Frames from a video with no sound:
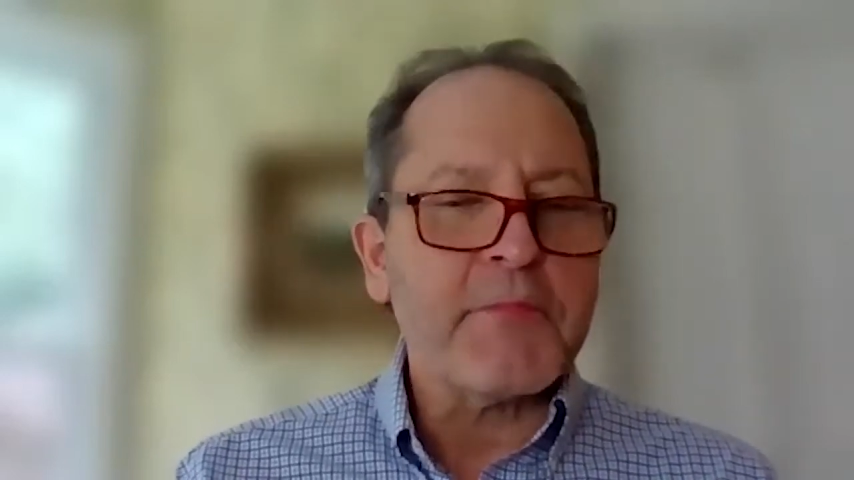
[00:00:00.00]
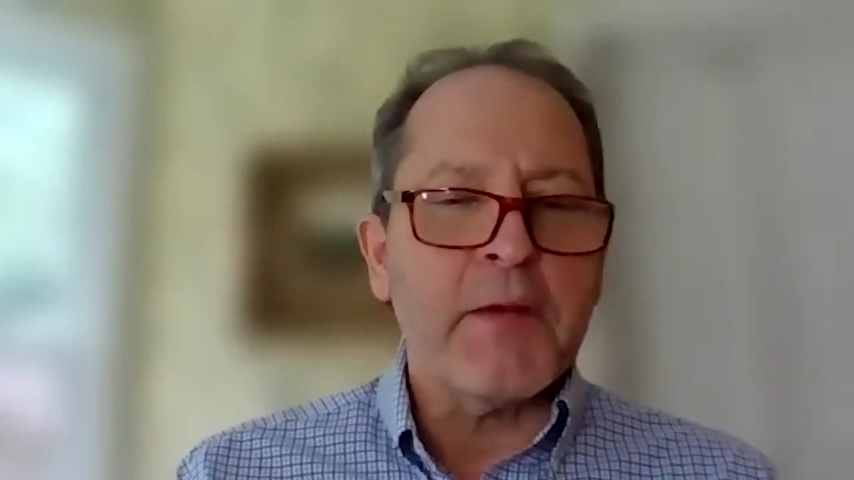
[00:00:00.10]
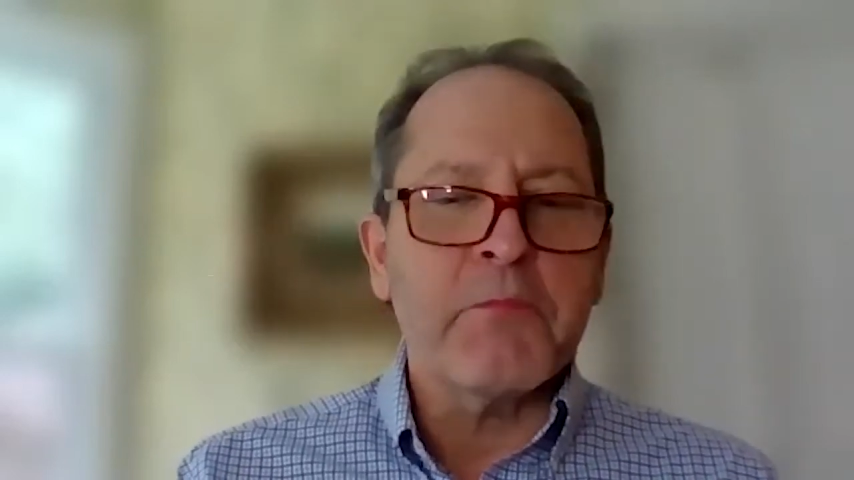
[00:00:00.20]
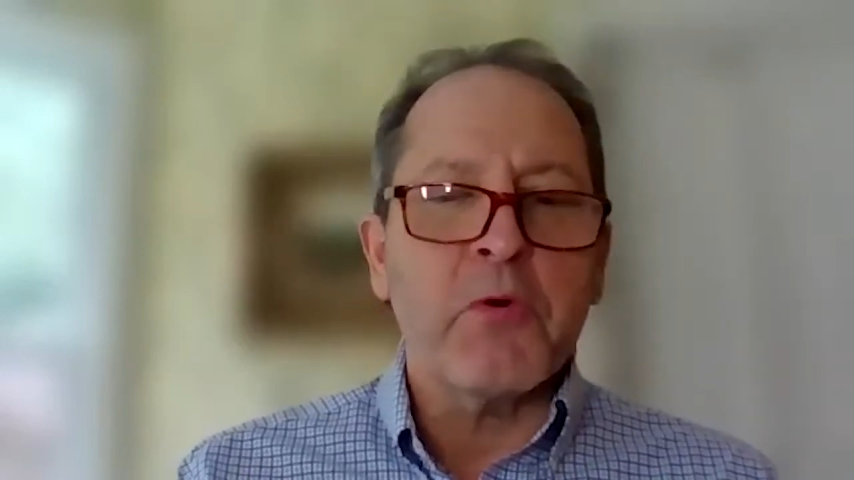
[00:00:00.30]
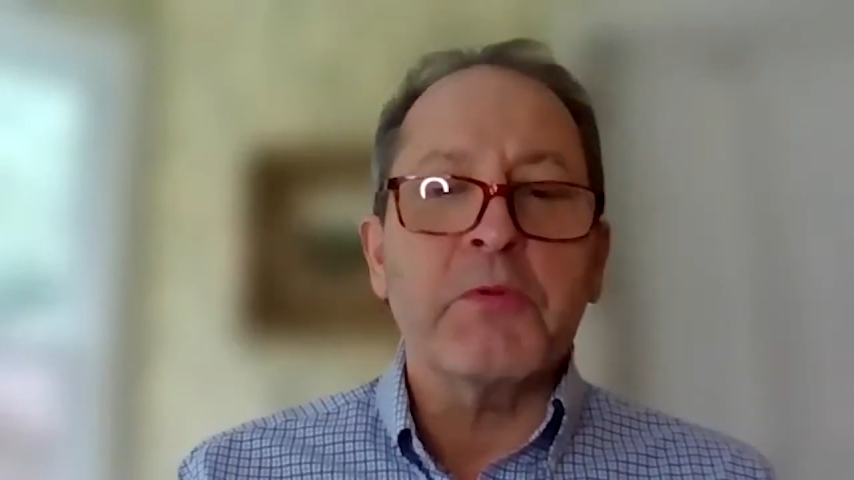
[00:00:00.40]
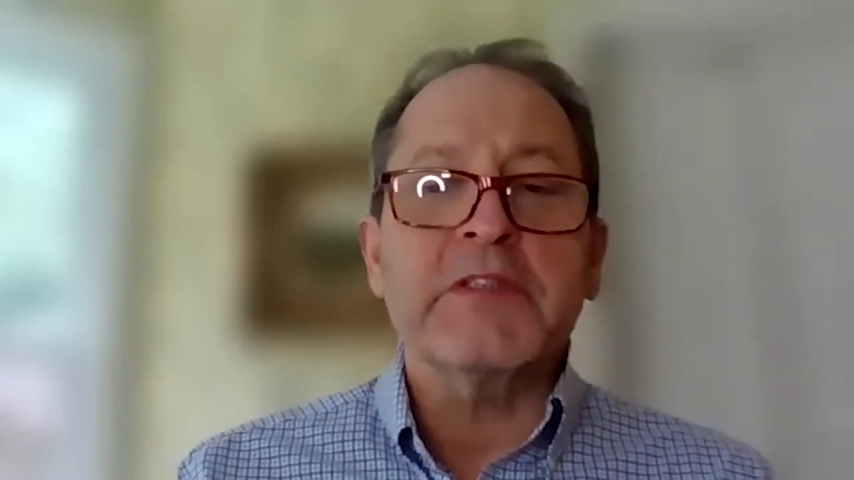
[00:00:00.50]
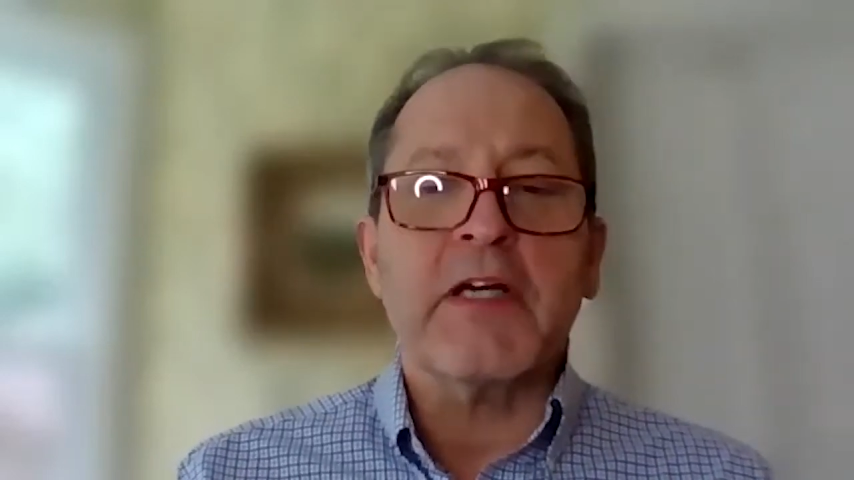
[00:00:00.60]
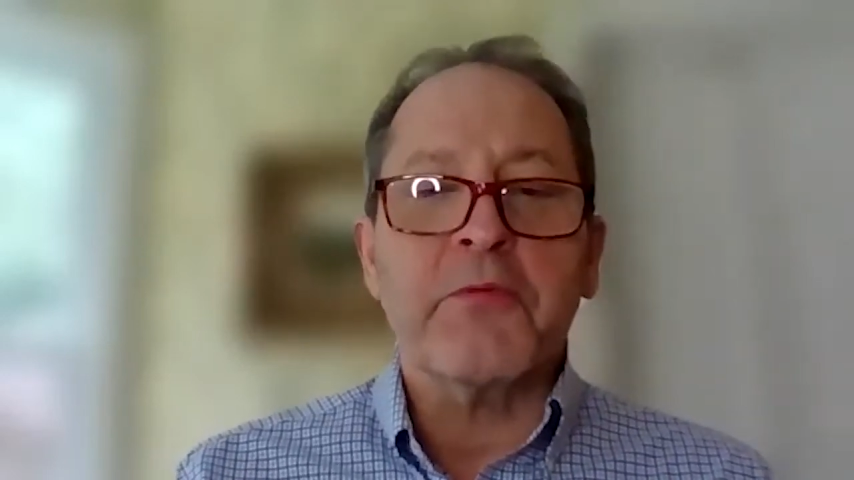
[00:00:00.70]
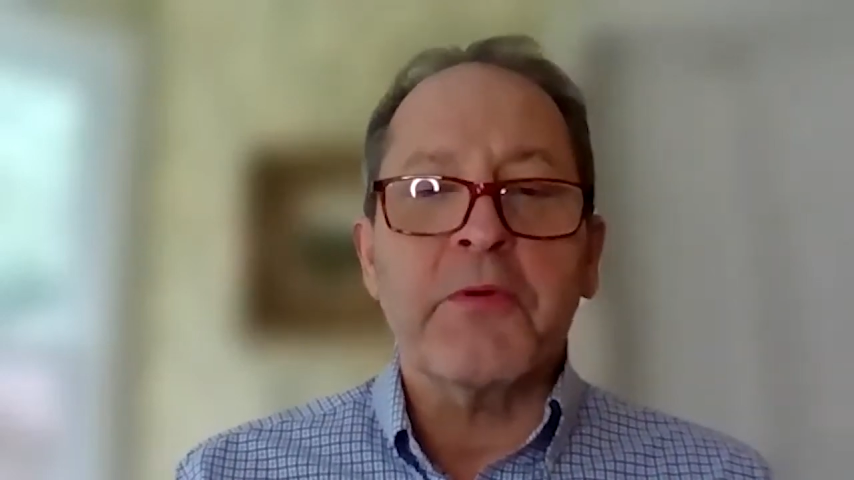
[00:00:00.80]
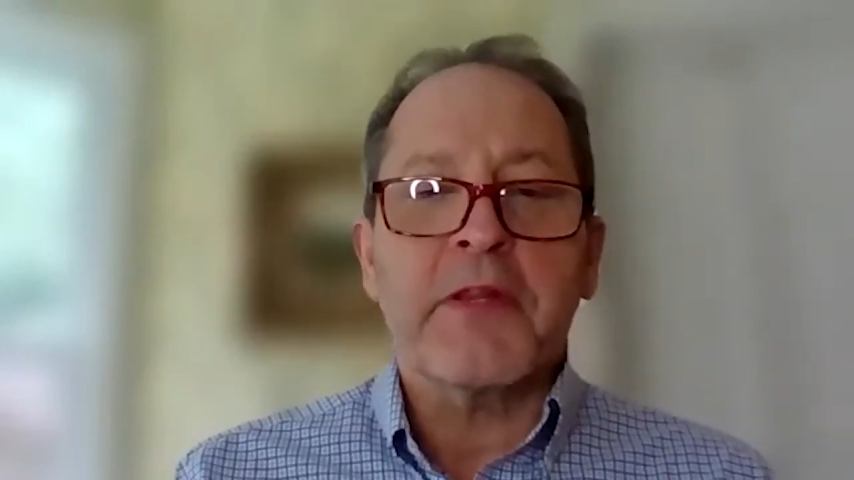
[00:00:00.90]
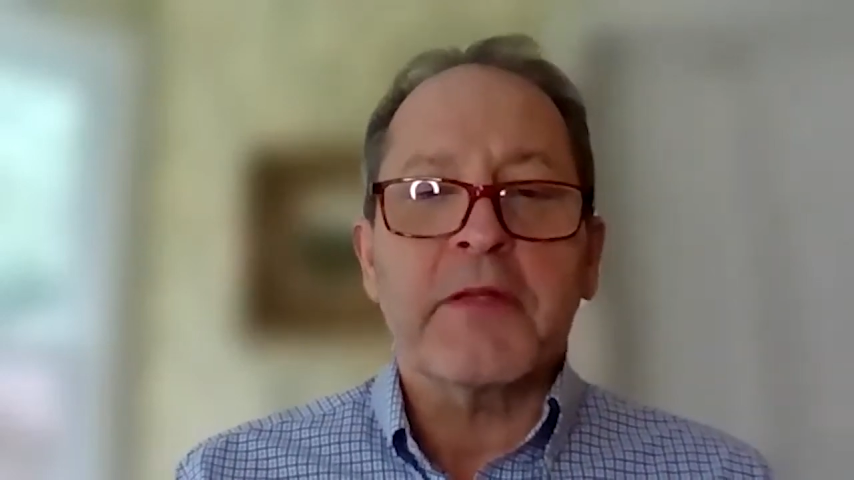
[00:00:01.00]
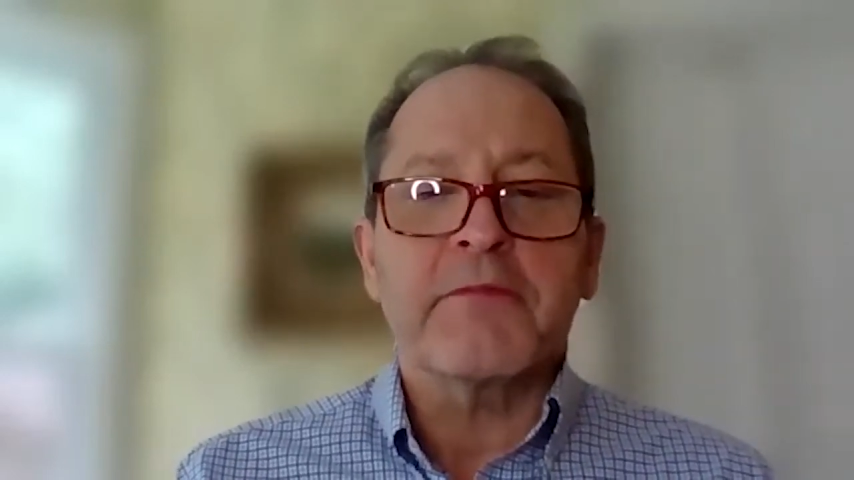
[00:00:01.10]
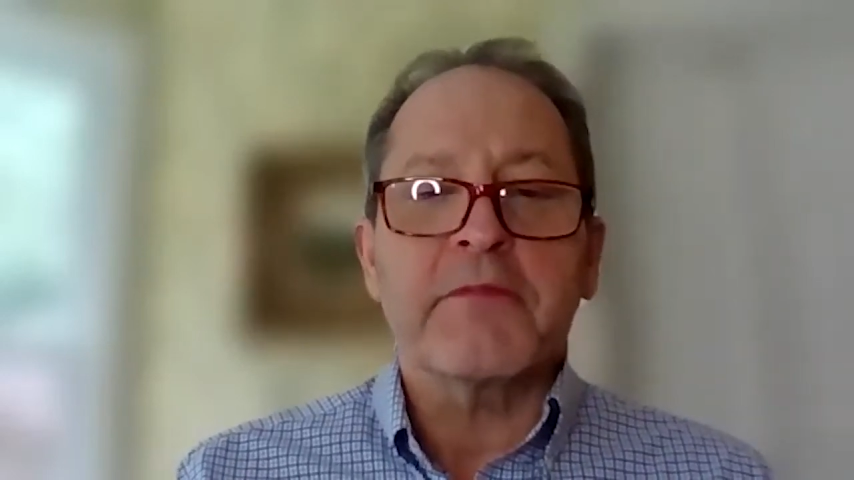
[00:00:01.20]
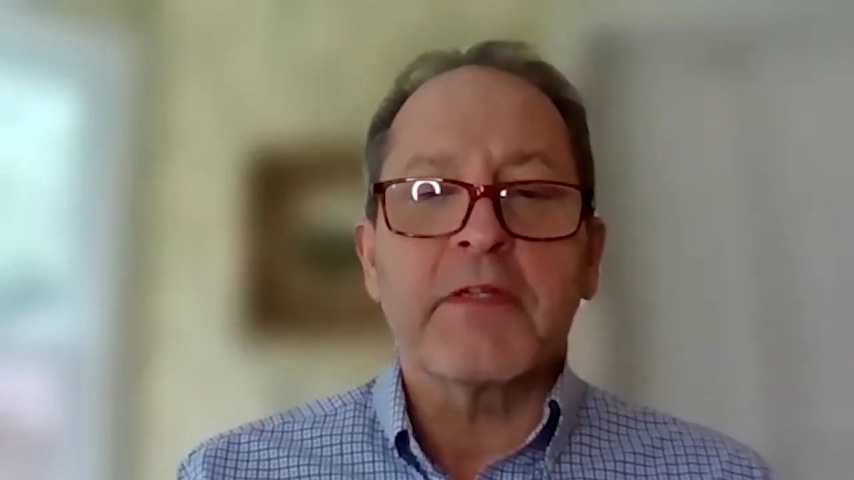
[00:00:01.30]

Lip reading: but we stuck with it.